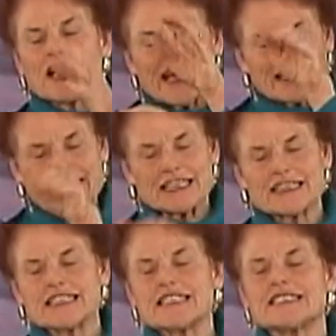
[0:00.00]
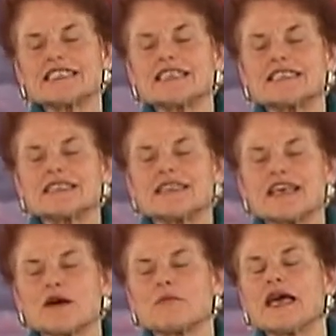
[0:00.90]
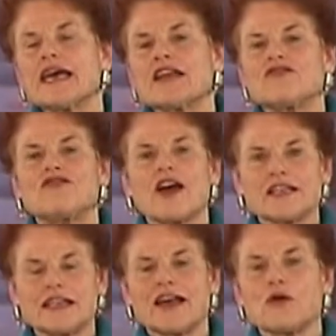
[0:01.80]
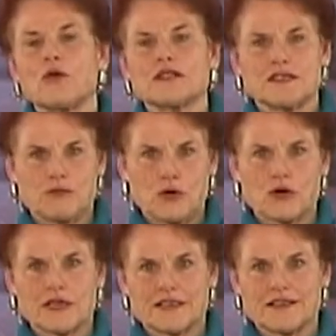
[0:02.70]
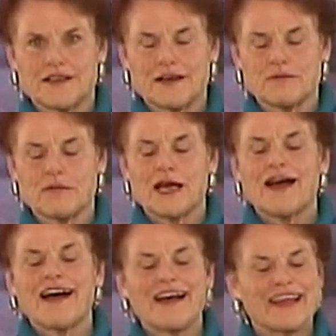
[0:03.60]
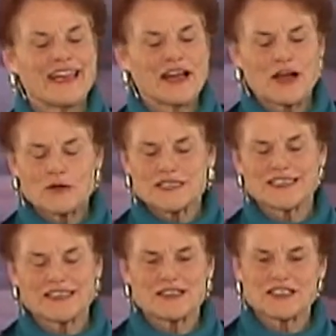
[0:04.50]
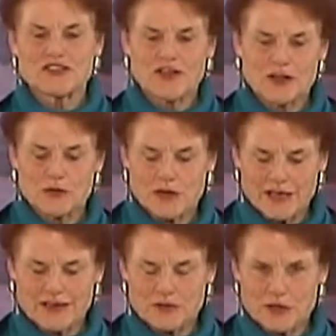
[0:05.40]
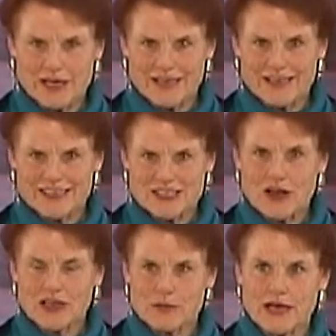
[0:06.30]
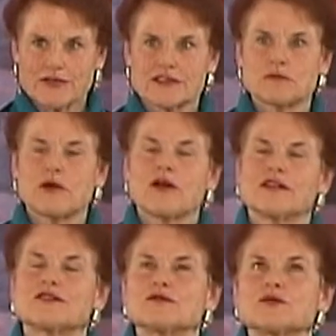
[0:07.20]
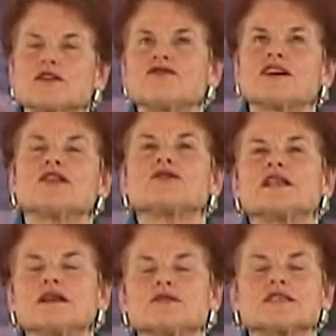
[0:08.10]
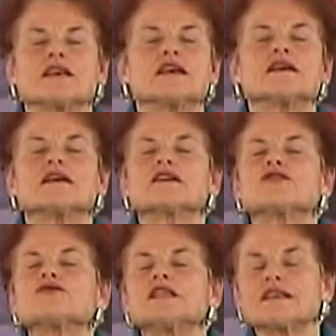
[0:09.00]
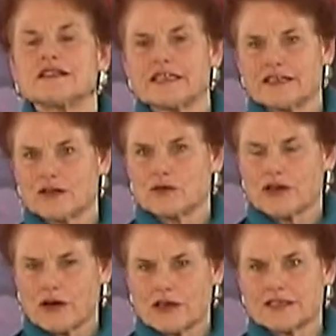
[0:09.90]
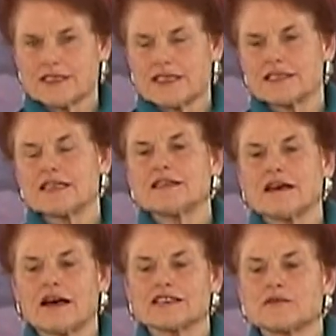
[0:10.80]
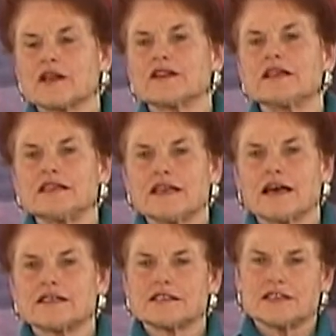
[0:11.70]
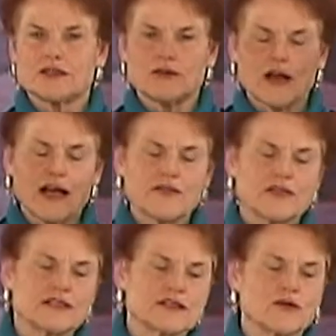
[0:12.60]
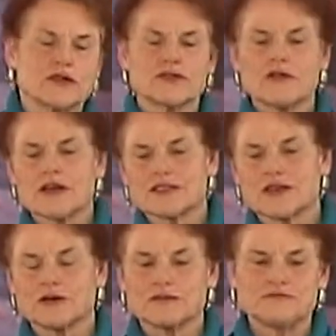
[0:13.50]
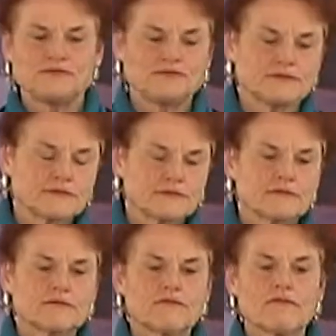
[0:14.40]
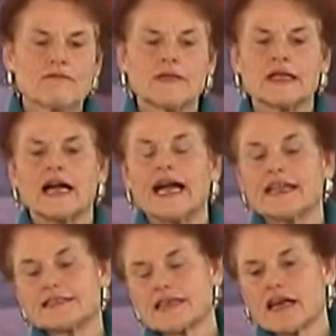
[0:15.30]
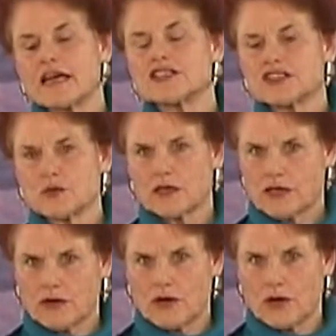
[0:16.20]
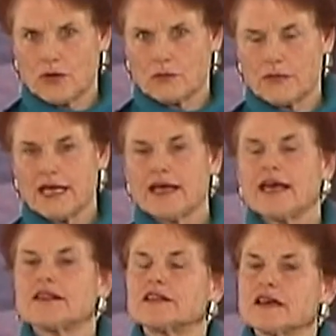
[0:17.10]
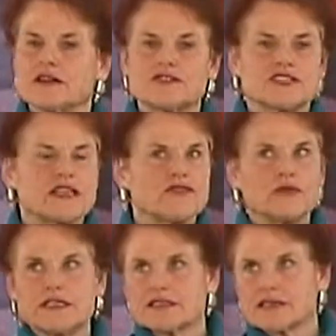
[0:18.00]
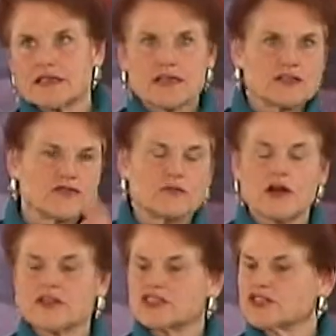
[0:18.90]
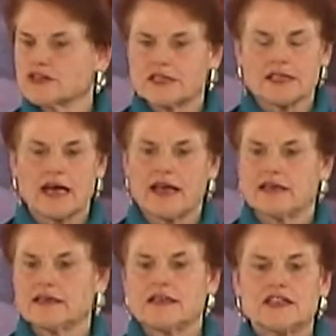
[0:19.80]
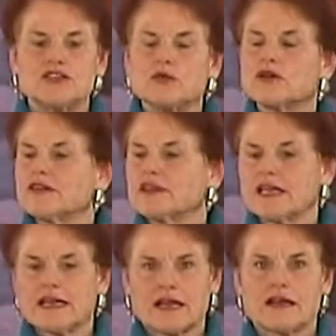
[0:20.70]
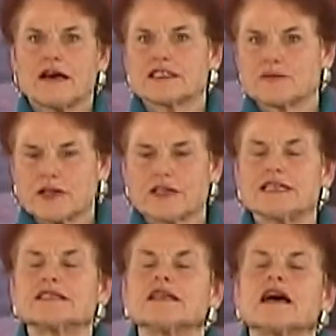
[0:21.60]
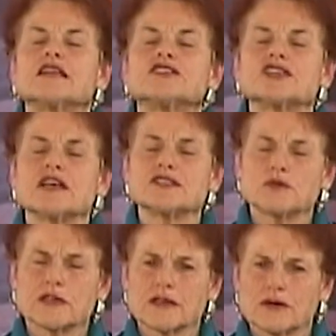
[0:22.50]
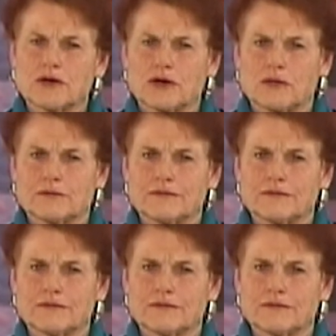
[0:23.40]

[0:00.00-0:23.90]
Again, listening to them and finding out what's important to them. I, and I always think of this fellow when I when I talk about this part. There was one fellow, and he was critically ill with heart disease in the hospital, in the ICU, IVs going, drugs going. And he said, I just want to go home. And the doctor said, If we disconnect you from all this, you're going to die. You won't even get out of the hospital. He said, I just want to go home.